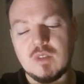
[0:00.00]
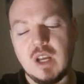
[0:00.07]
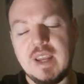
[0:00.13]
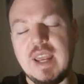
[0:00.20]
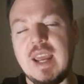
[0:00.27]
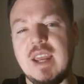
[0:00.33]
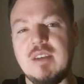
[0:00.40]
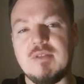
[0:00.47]

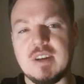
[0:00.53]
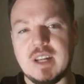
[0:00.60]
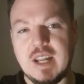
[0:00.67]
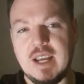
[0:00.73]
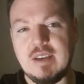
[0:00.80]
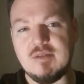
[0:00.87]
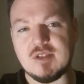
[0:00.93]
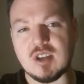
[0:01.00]
It even
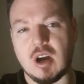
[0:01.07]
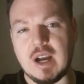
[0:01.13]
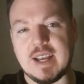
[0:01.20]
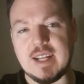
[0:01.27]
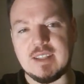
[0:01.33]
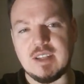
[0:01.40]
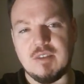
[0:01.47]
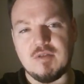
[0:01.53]
leaves like
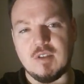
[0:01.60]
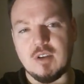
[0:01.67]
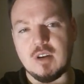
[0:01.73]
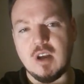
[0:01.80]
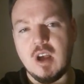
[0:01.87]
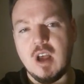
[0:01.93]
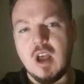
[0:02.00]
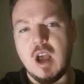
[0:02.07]
a different
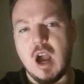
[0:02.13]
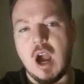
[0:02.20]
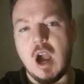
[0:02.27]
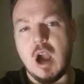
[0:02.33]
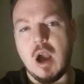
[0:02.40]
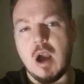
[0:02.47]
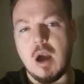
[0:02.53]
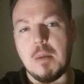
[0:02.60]

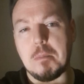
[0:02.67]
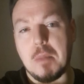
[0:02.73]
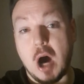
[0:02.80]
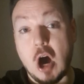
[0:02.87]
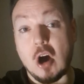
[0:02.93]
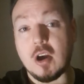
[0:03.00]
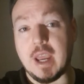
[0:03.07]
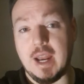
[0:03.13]

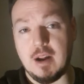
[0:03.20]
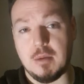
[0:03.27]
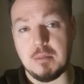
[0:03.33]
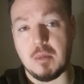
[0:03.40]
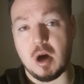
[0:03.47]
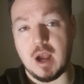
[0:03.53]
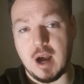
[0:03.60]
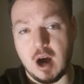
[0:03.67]
marking on
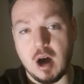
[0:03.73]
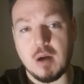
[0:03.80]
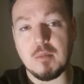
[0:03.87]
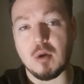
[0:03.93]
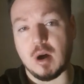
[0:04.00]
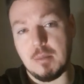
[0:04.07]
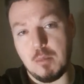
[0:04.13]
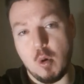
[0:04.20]
my arm,
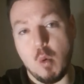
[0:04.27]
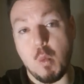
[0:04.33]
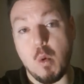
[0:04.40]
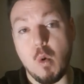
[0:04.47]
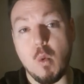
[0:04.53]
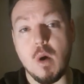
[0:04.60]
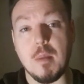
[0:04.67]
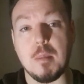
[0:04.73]
like more
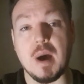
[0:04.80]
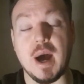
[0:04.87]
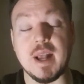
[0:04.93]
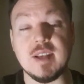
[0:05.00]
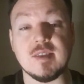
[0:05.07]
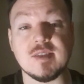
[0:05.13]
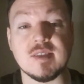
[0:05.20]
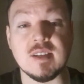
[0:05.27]
water
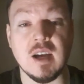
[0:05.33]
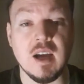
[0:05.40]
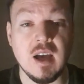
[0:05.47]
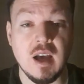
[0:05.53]
based,